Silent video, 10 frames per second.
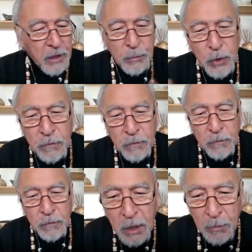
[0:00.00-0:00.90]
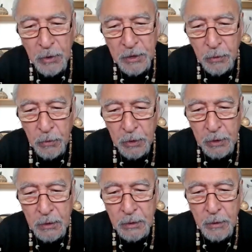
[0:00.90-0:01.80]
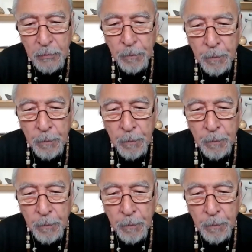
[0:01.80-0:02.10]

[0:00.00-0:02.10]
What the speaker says: the beautiful thing about it, though, is